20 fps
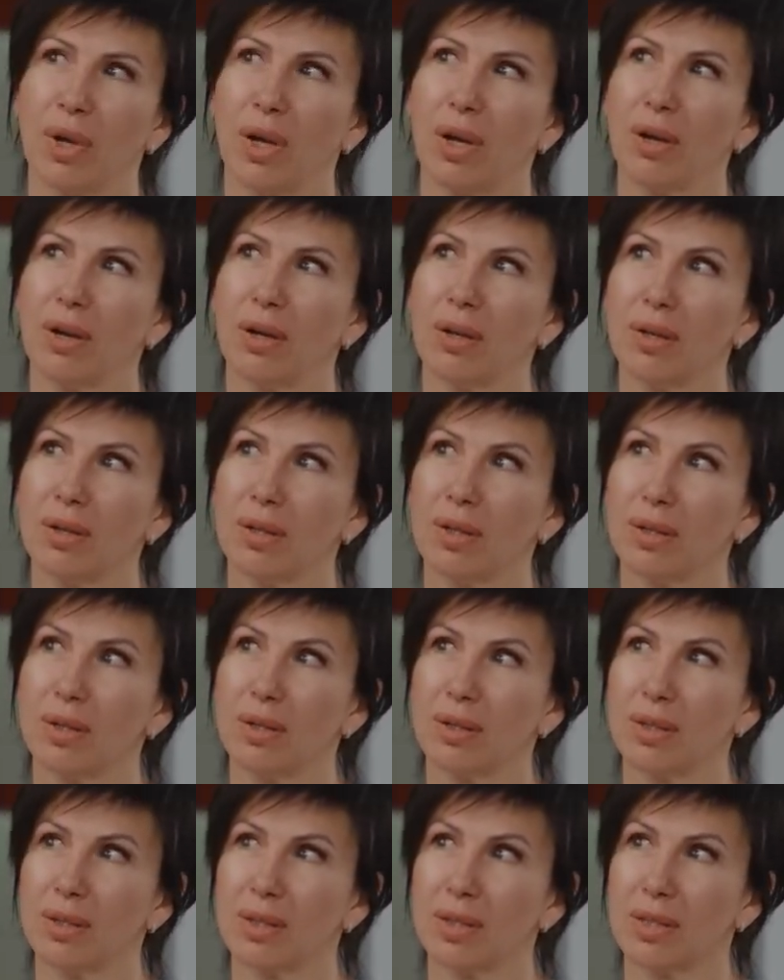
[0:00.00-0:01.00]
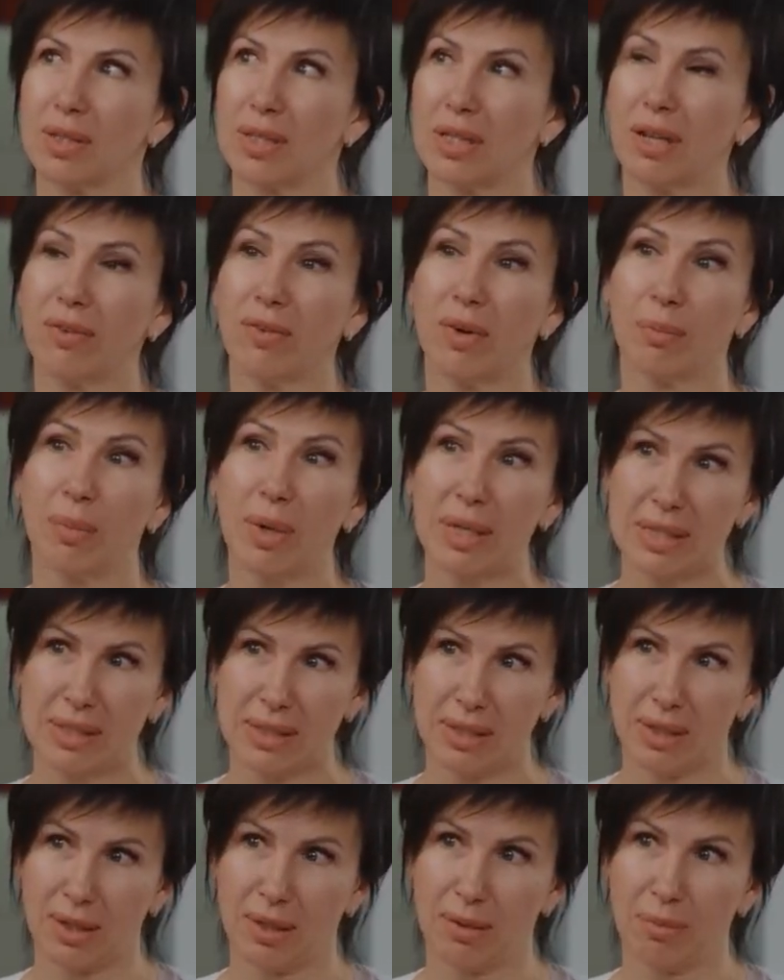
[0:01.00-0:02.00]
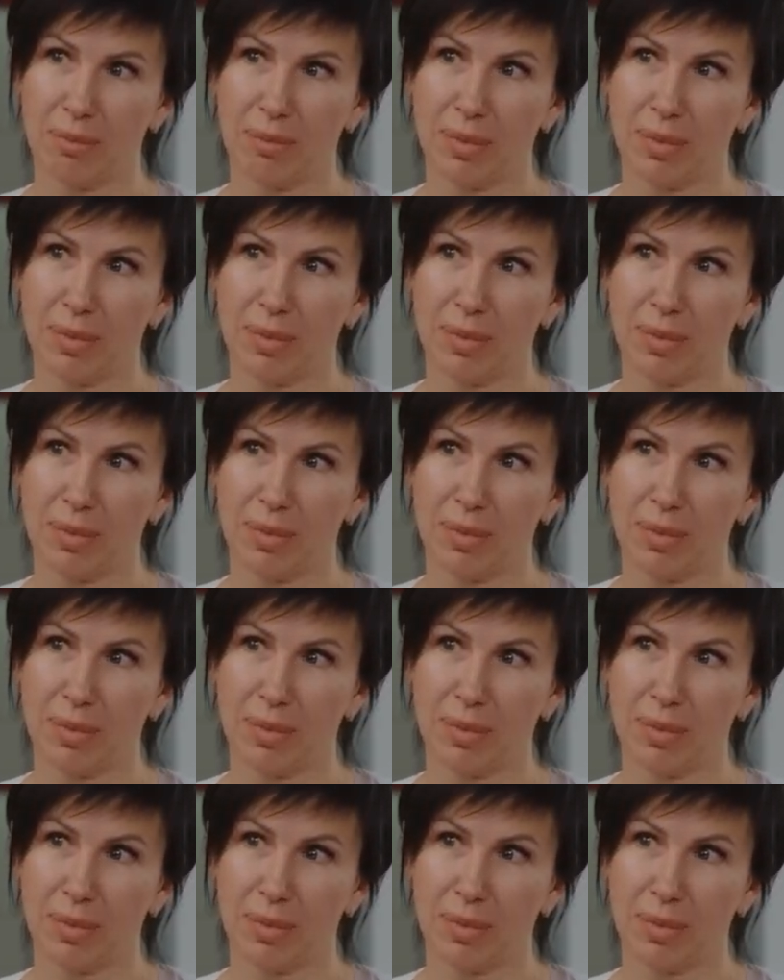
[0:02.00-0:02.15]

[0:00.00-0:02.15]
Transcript: Speaking of Master's words about discovering